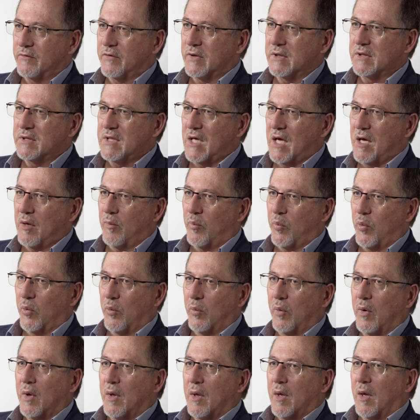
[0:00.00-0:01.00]
For
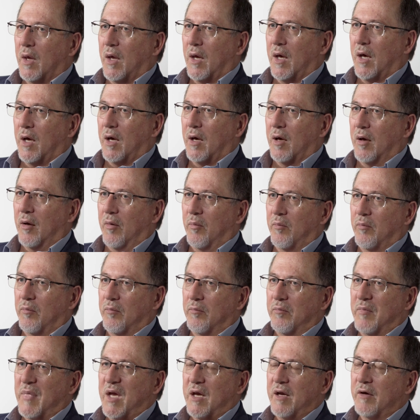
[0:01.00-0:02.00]
example,
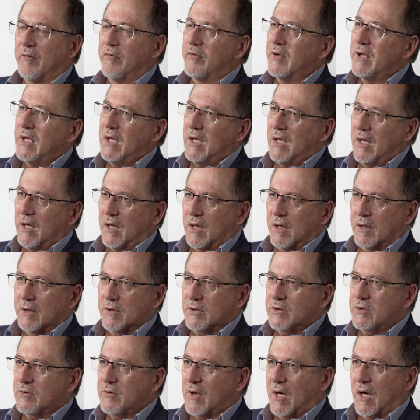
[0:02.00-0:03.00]
every year in
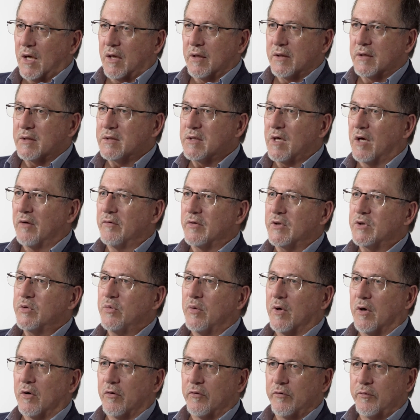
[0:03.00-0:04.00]
Australia, there's over
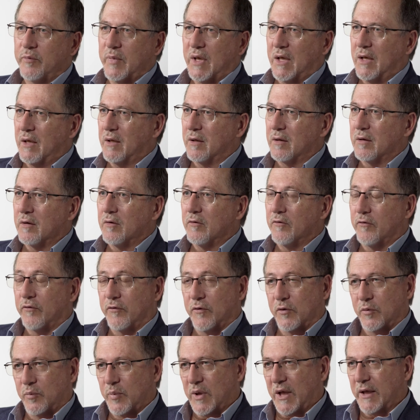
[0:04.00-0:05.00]
12 million
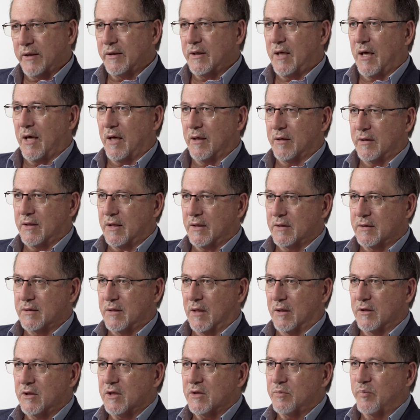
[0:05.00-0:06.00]
full blood count tests
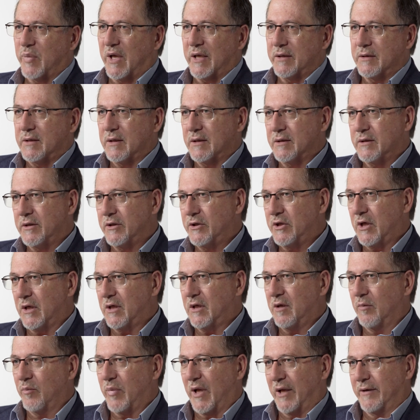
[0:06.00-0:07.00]
done, just blood tests to
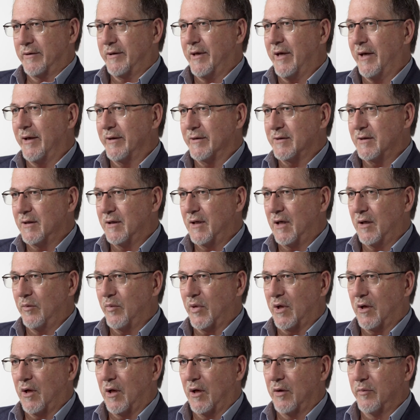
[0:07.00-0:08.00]
check your blood counts and
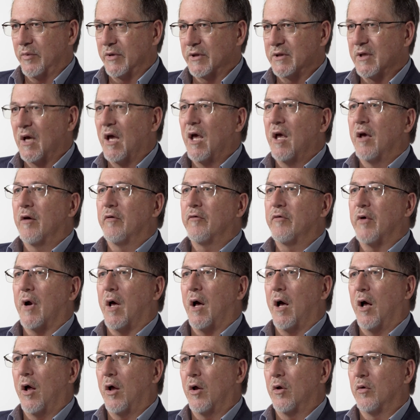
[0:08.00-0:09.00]
hemoglobins for a
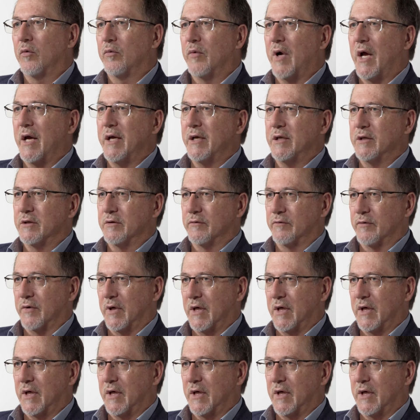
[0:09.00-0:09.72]
whole range of